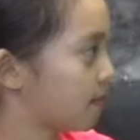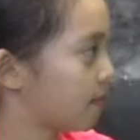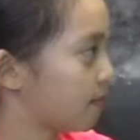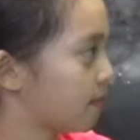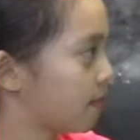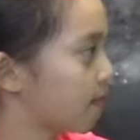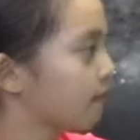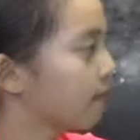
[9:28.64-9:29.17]

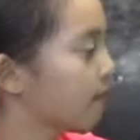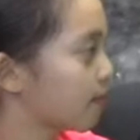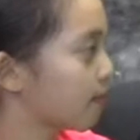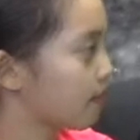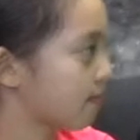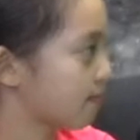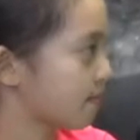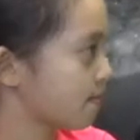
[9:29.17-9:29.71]

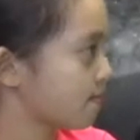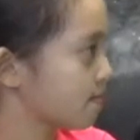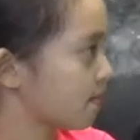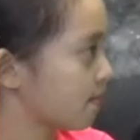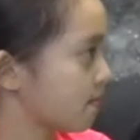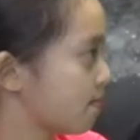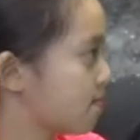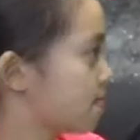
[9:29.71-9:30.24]

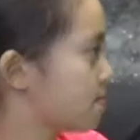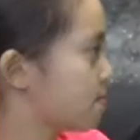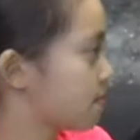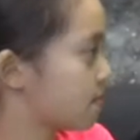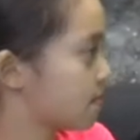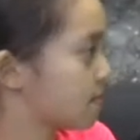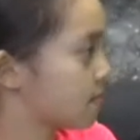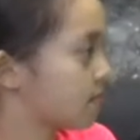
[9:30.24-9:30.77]

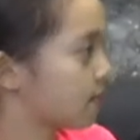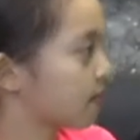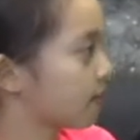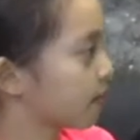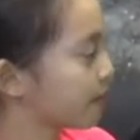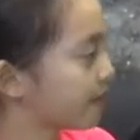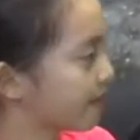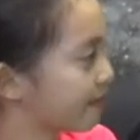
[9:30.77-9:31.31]

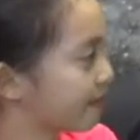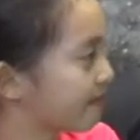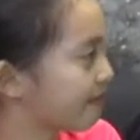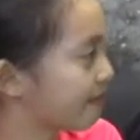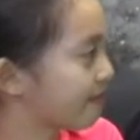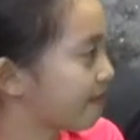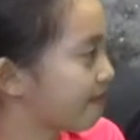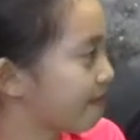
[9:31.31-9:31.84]

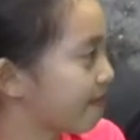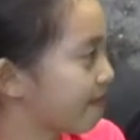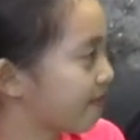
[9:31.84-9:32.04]
No words are spoken by the person on screen.